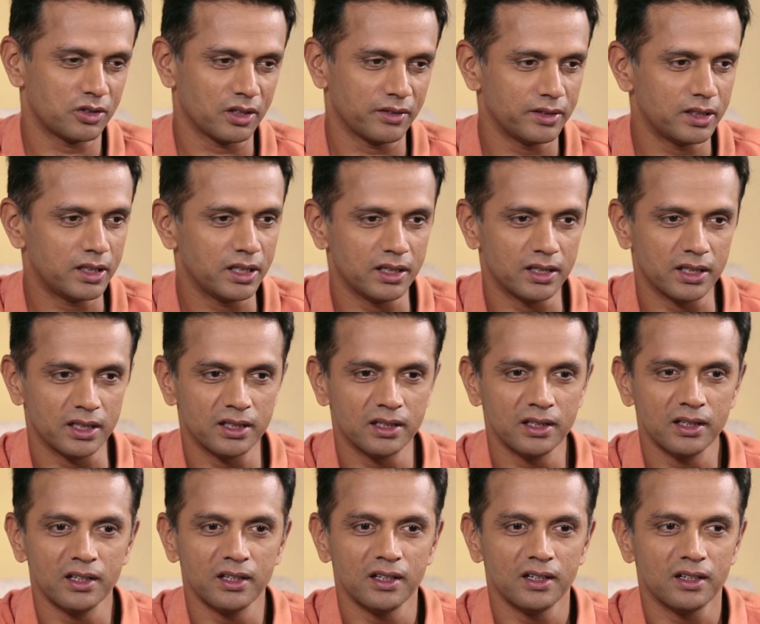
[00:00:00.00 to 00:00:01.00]
then,
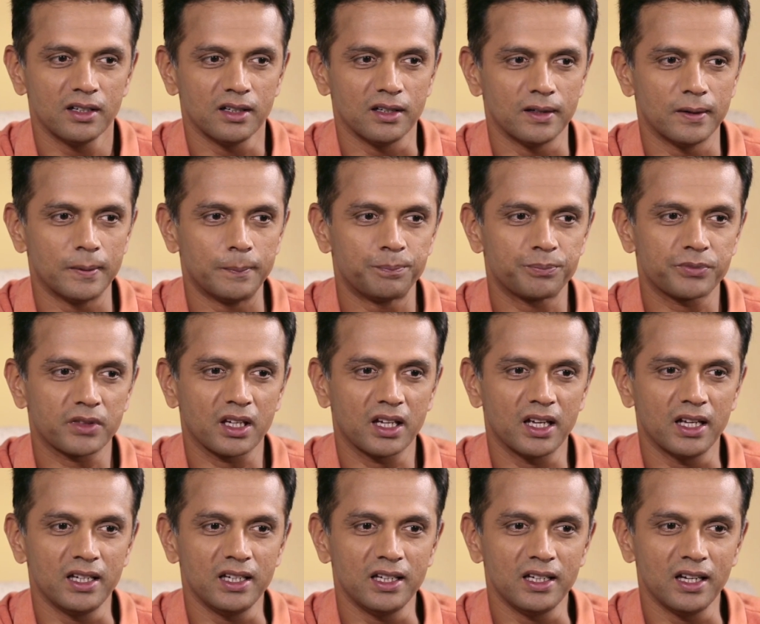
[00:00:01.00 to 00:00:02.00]
and he
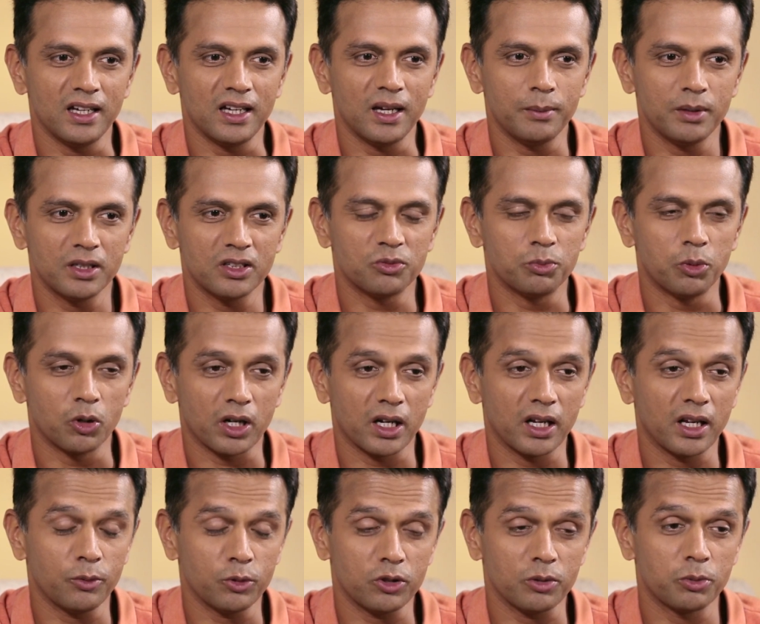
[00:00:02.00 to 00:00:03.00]
gave me this book, and it was a book
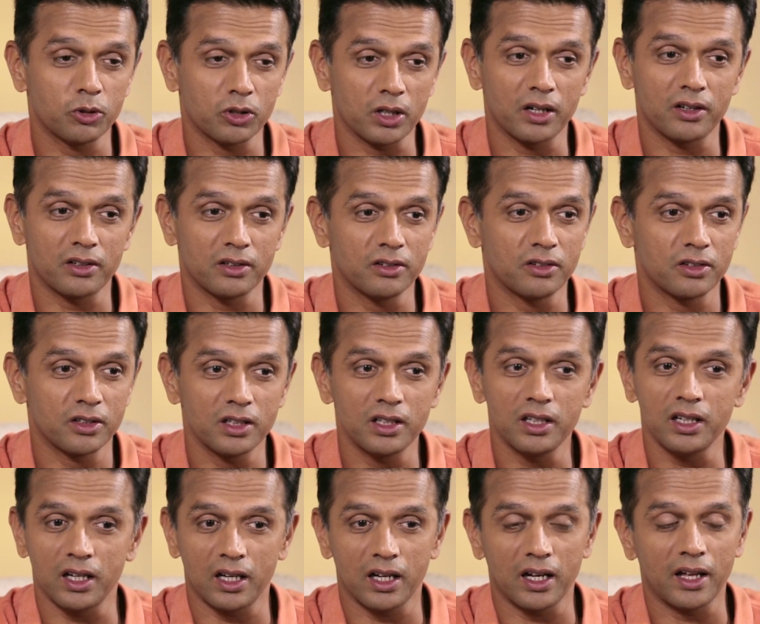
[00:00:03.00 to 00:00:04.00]
that really, I
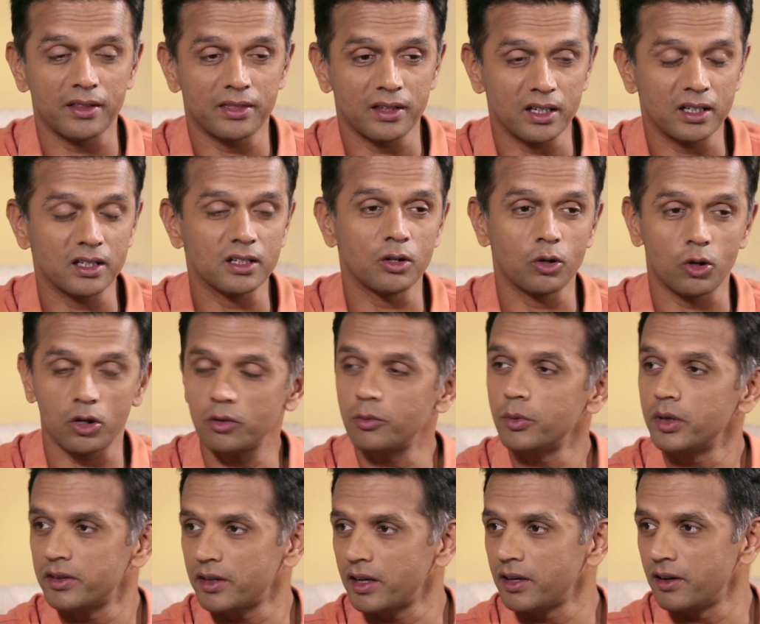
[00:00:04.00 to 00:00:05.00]
think, in a lot of ways I
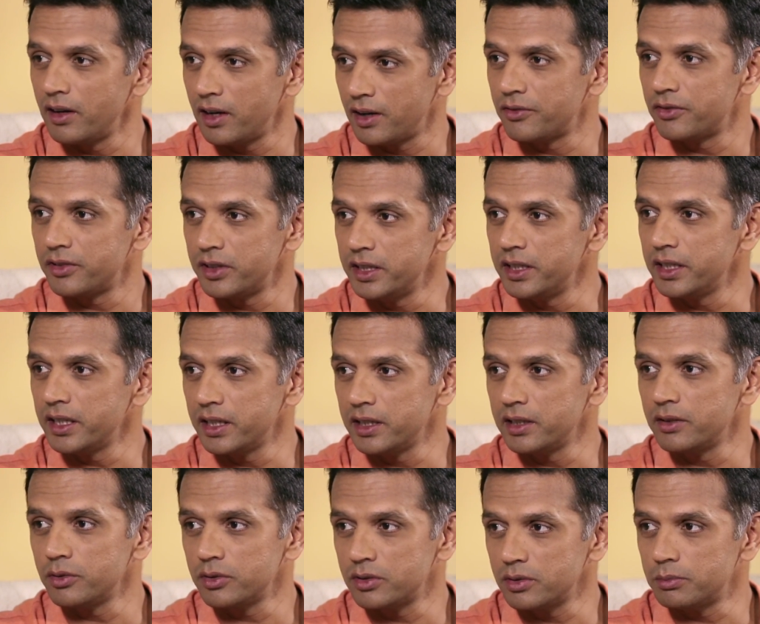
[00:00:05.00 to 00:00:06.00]
loved reading, and it was a
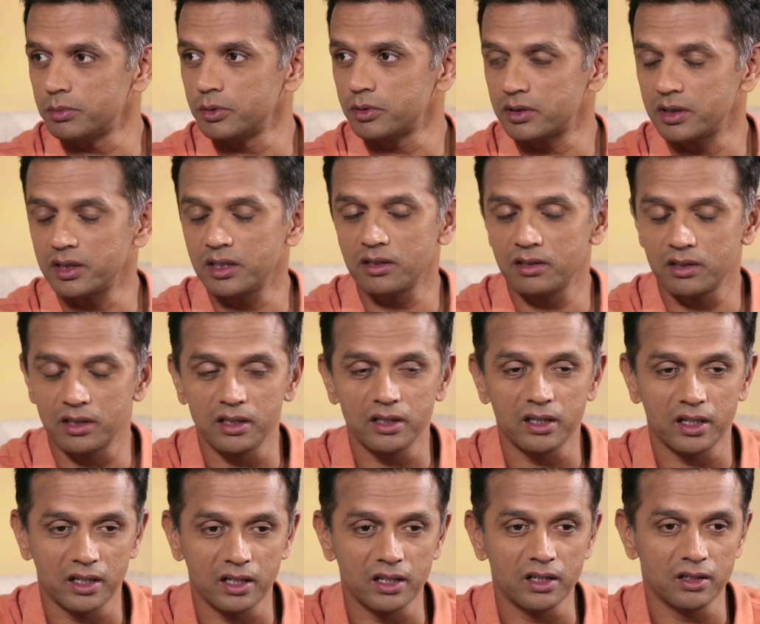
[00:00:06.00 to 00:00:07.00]
book in
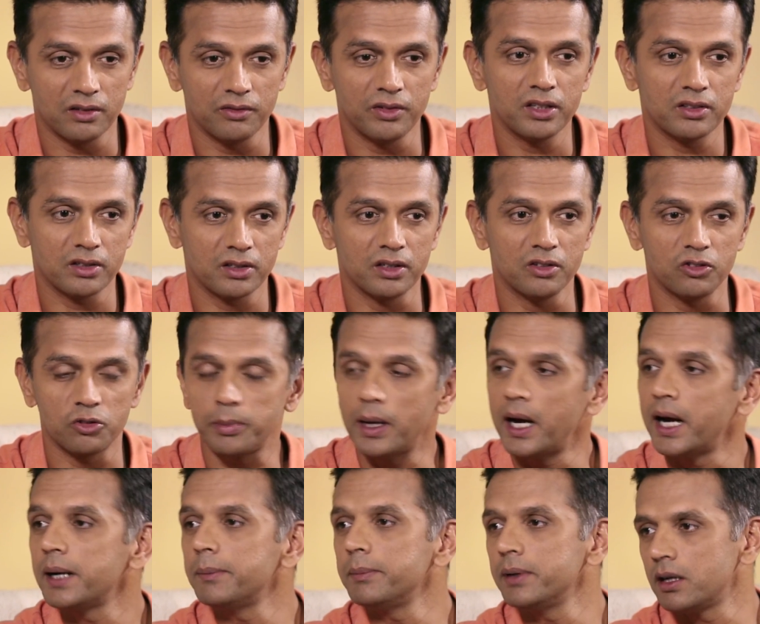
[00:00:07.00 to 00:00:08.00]
ways that inspired me a
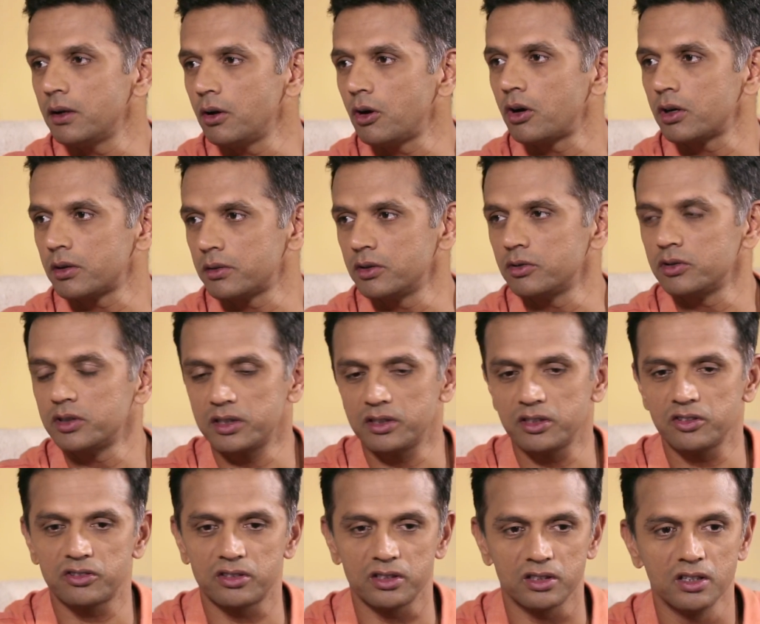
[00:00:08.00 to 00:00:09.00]
lot. That just
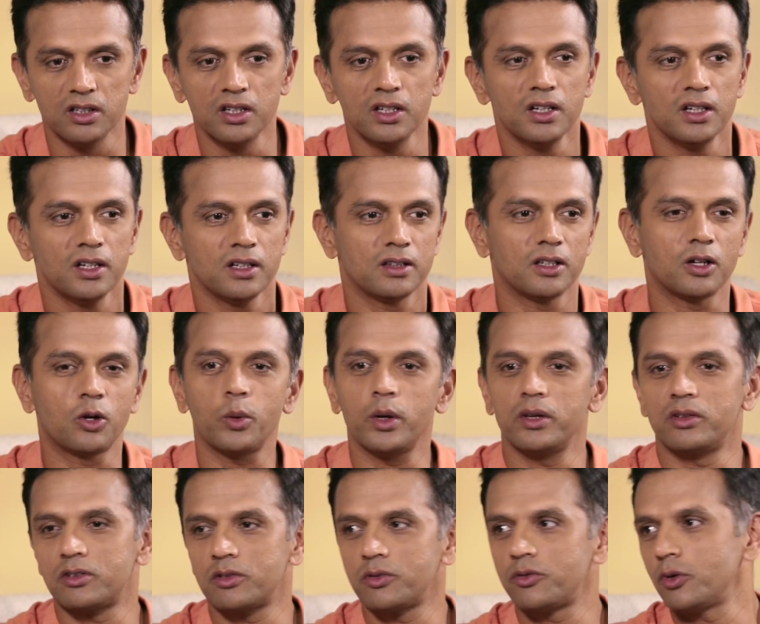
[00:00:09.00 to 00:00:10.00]
the quest
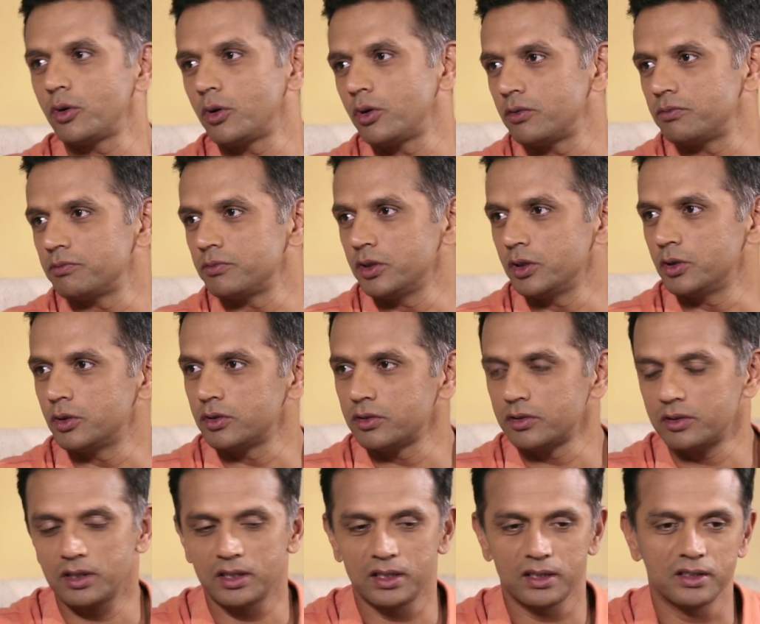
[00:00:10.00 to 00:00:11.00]
for the
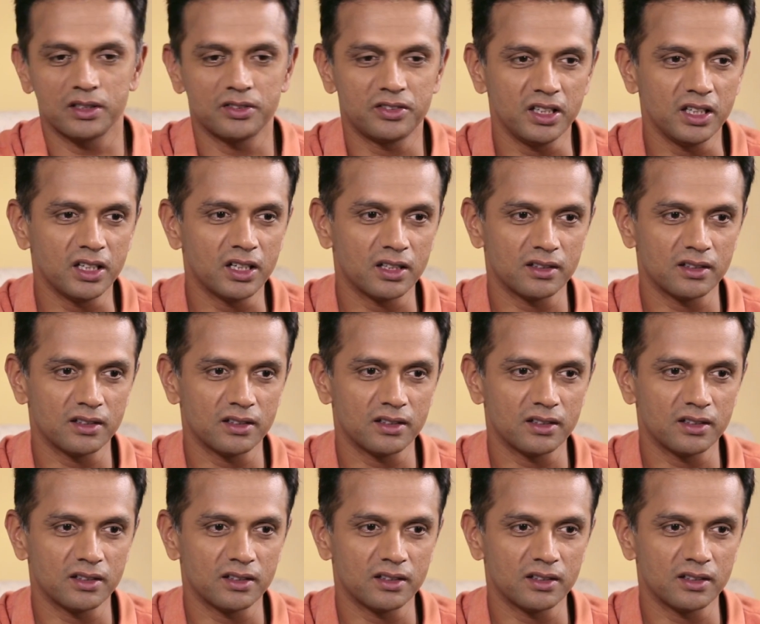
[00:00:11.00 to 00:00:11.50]
seagull's